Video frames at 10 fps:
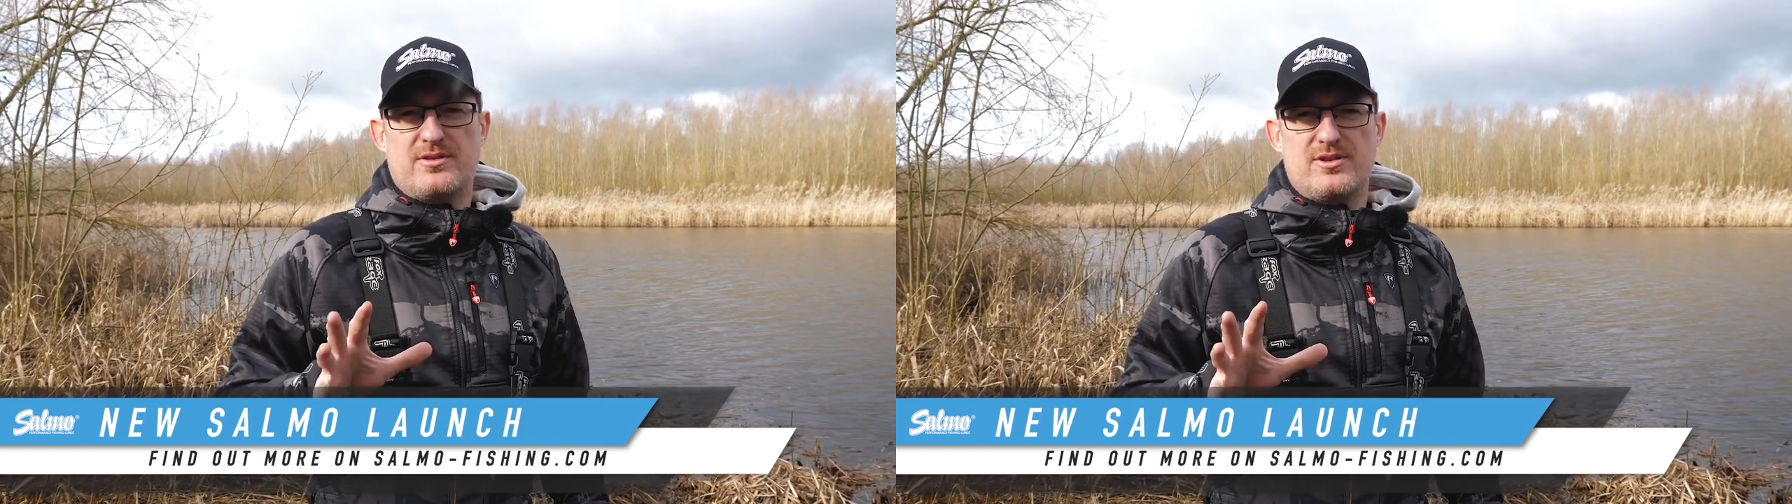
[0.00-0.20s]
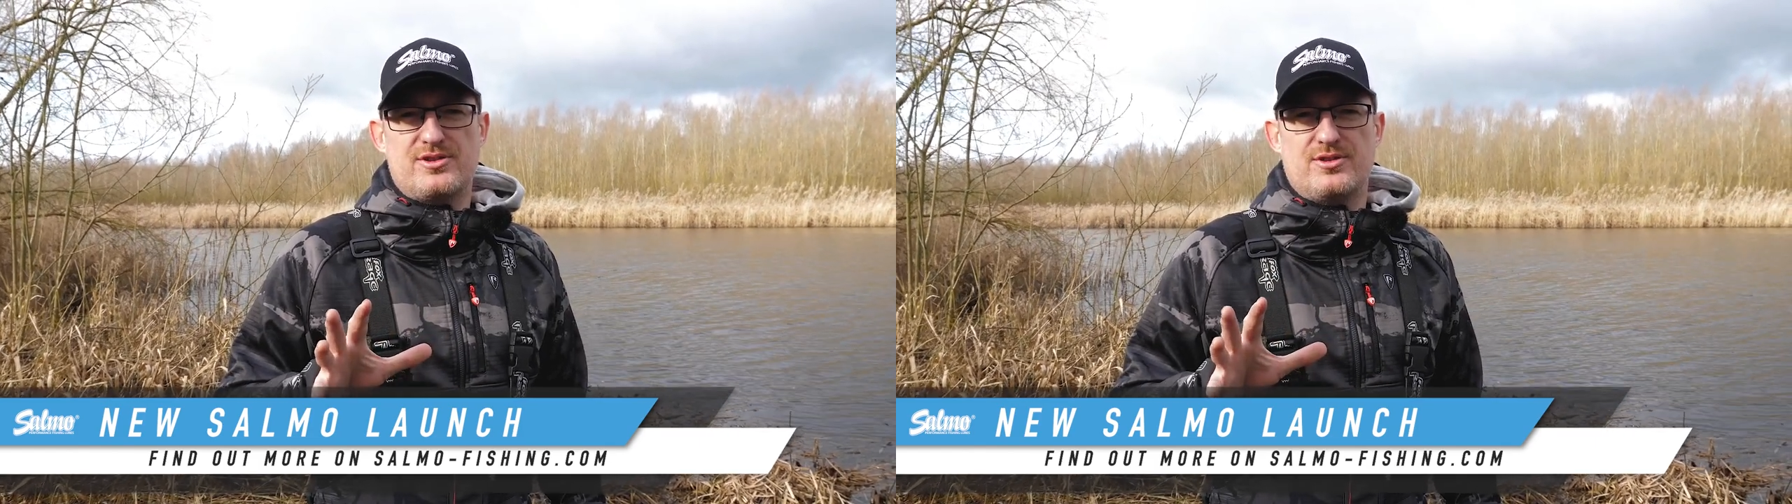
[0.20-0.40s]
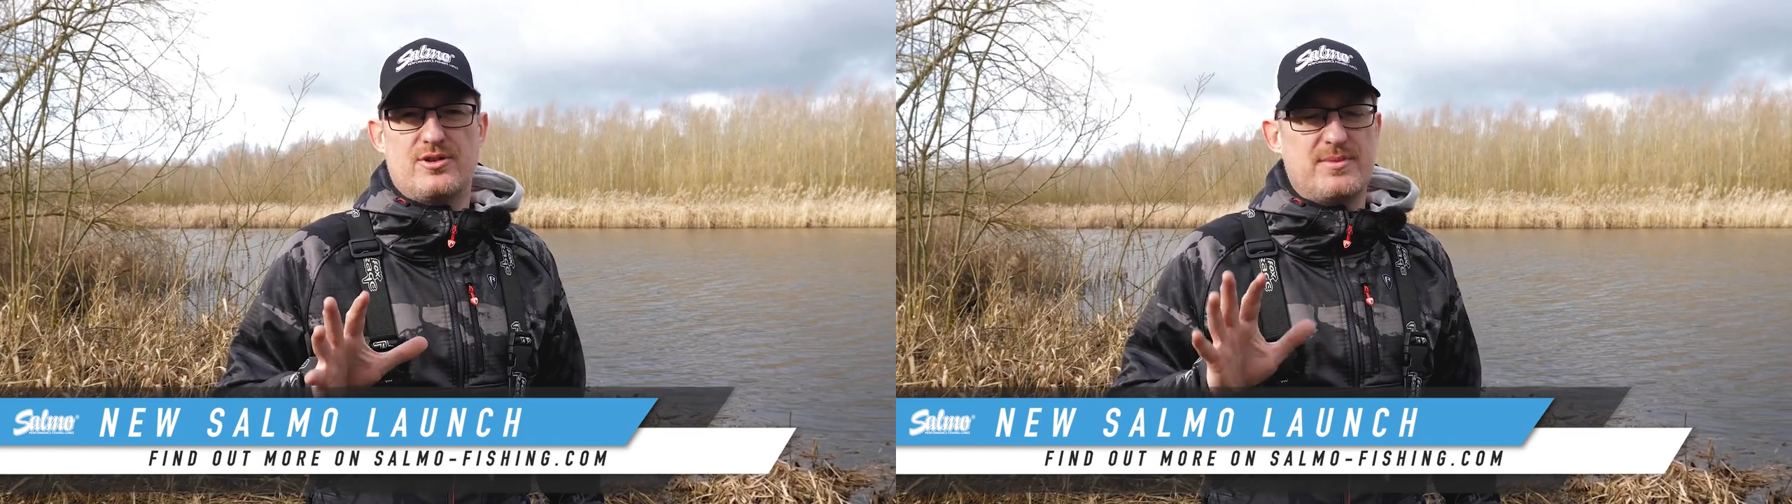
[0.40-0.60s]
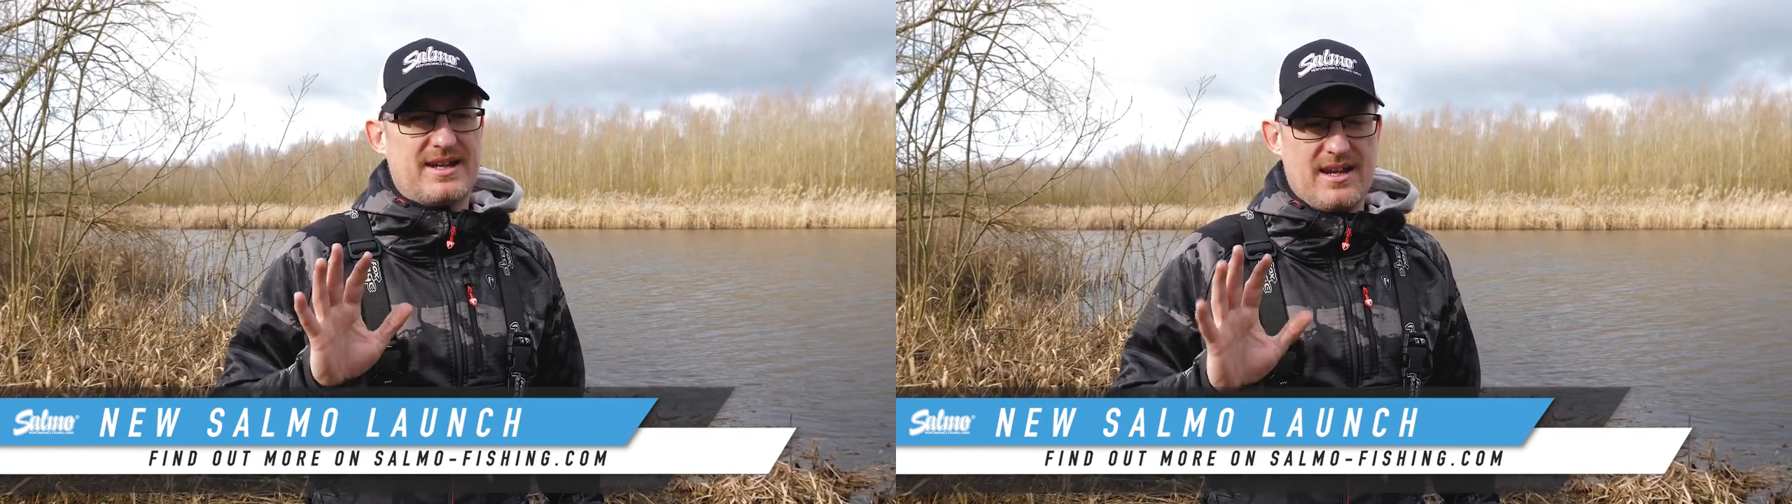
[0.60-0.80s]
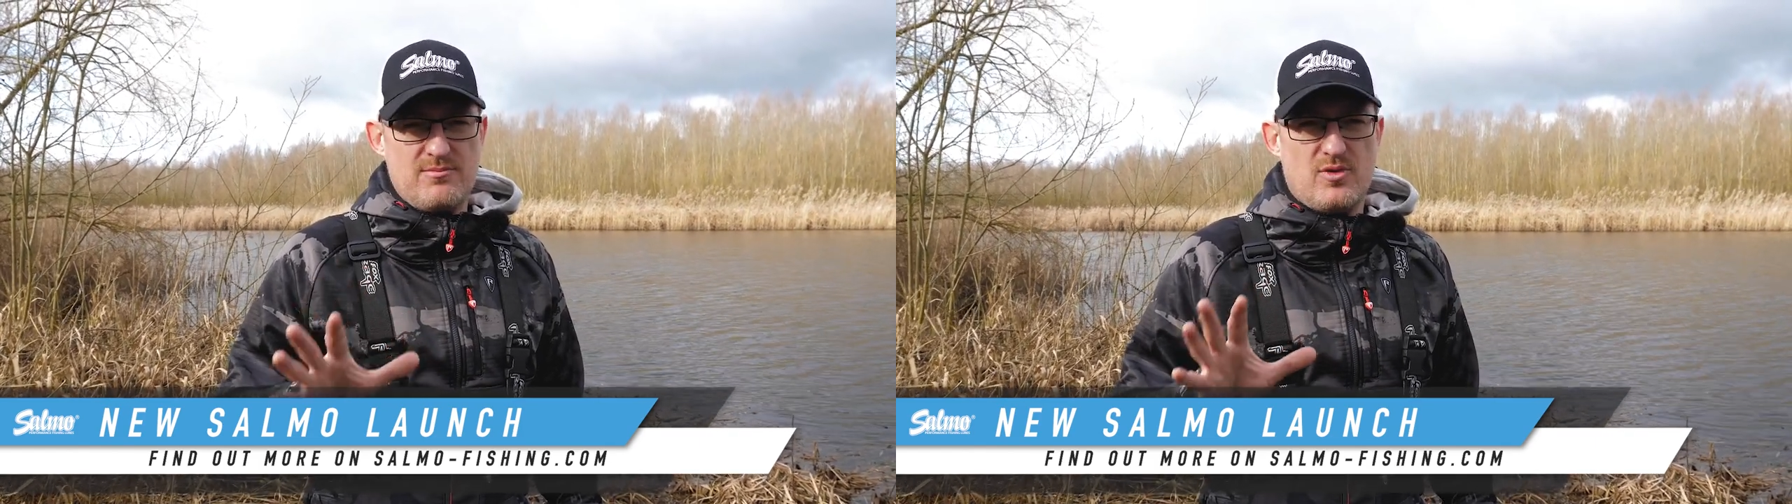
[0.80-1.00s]
across Europe
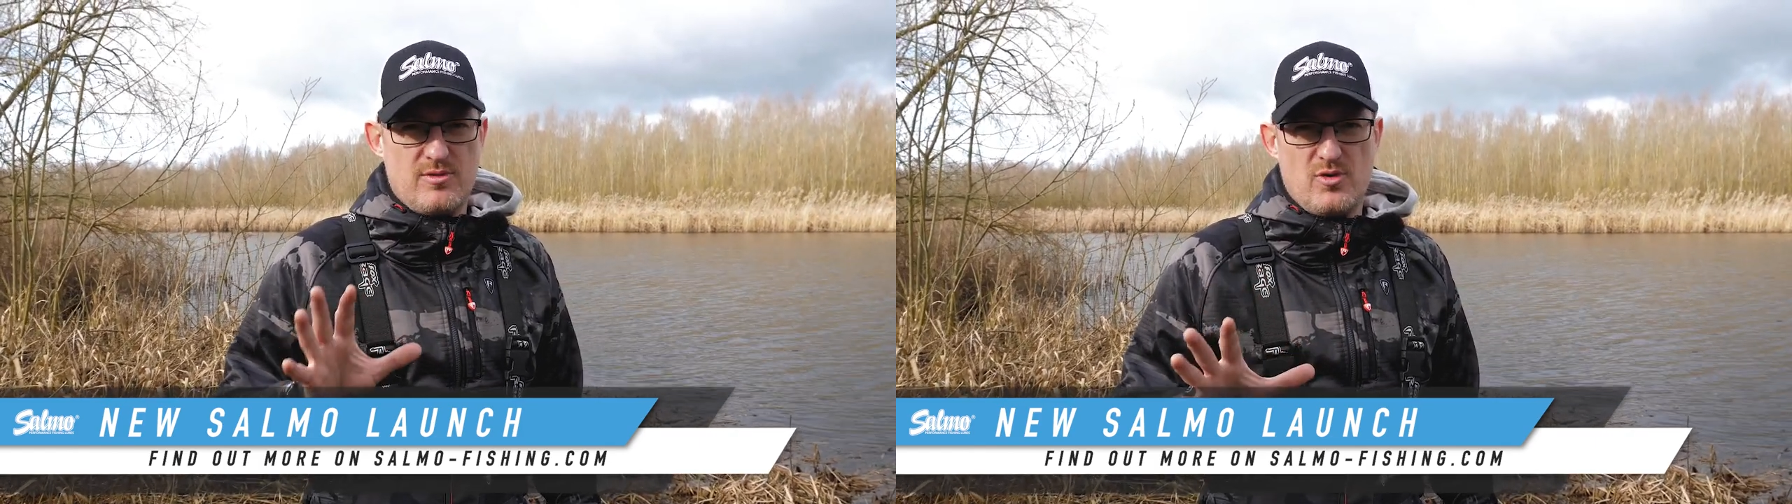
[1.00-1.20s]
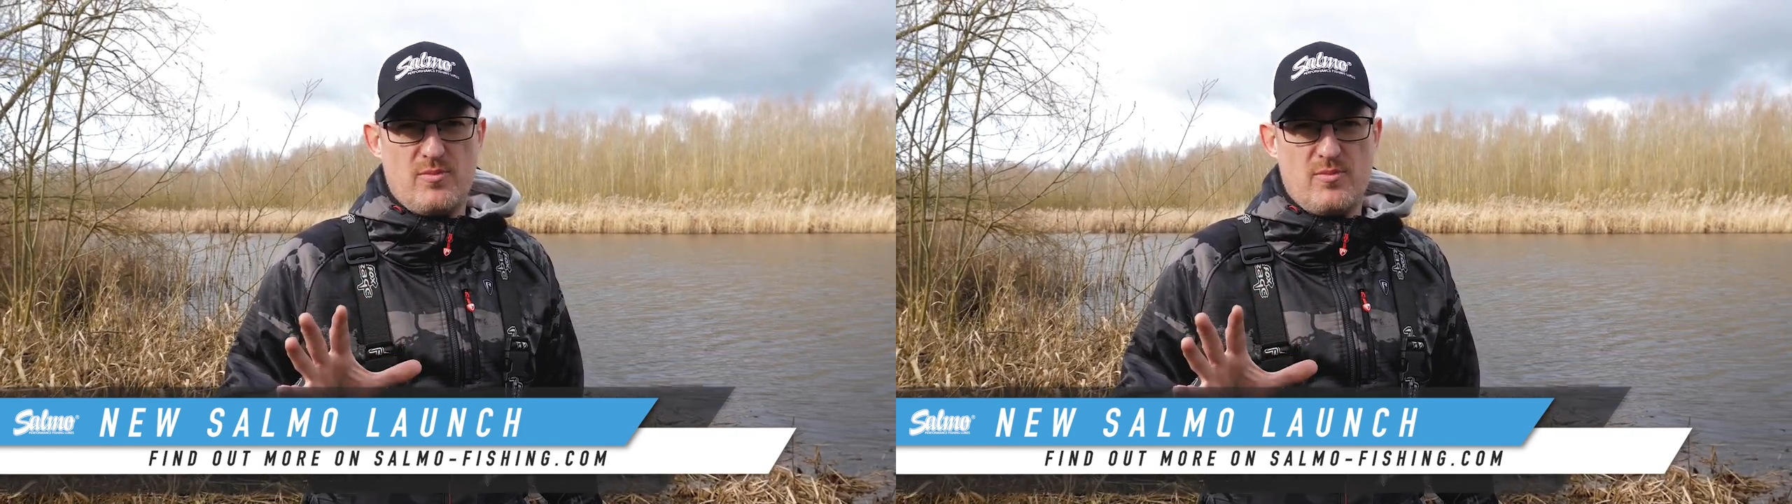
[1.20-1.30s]
and getting more and